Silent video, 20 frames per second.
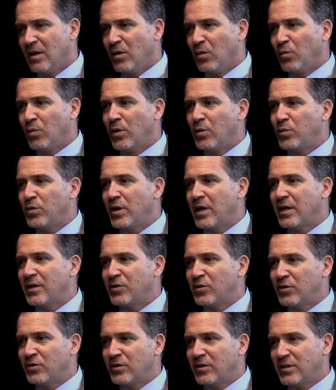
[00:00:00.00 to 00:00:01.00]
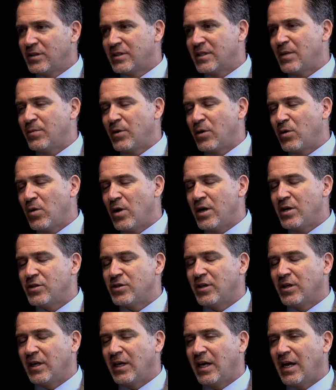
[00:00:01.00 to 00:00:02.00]
When we enter into the same
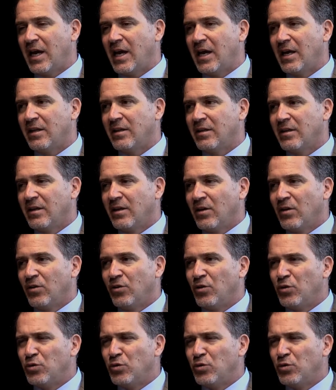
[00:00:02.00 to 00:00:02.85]
equation, again, the